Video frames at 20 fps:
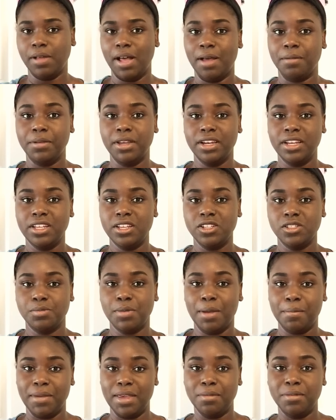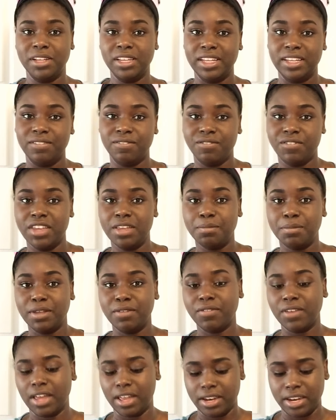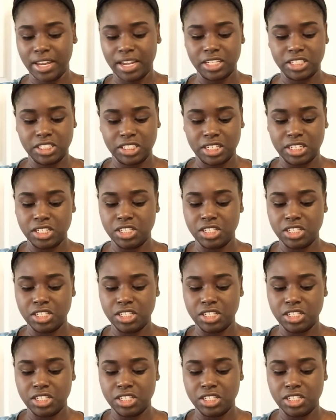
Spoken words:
I'm going to use my Maybelline Fit Me foundation,